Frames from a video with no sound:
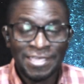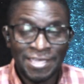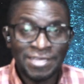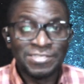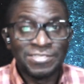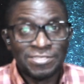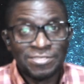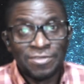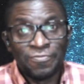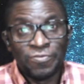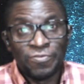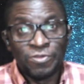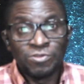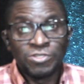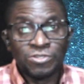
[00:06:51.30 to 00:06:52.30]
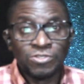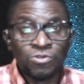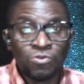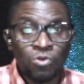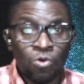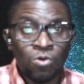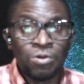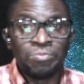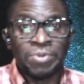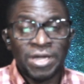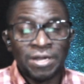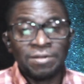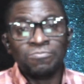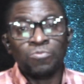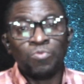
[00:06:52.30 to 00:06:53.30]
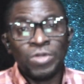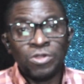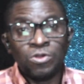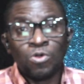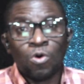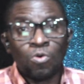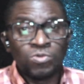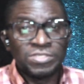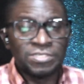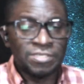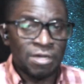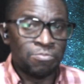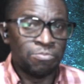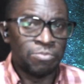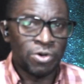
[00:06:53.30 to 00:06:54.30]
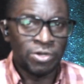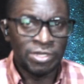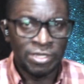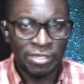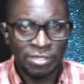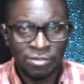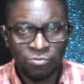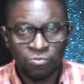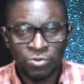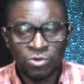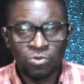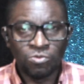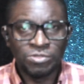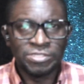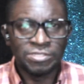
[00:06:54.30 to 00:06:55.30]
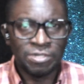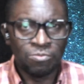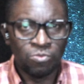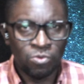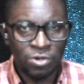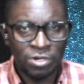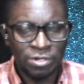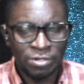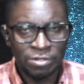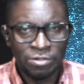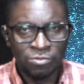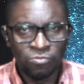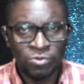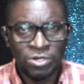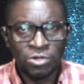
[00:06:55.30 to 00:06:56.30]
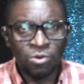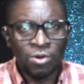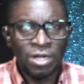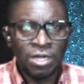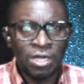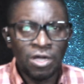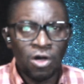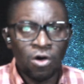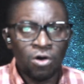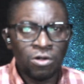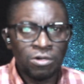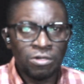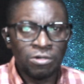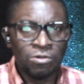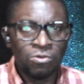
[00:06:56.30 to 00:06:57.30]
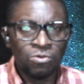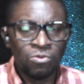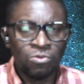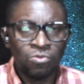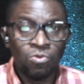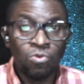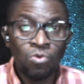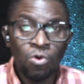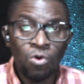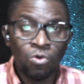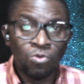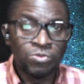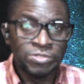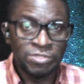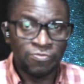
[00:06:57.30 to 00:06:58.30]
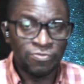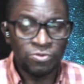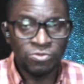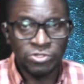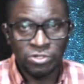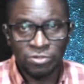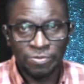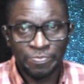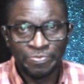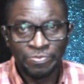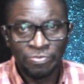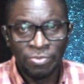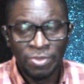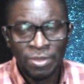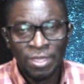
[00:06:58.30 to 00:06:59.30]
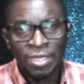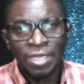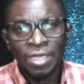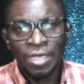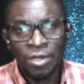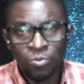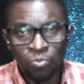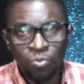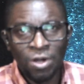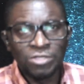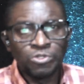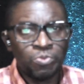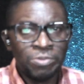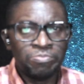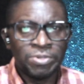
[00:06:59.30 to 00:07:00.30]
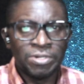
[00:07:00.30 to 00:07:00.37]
yes, the future is unknown, but we know somebody. We know someone. We know a God who holds the future. And once we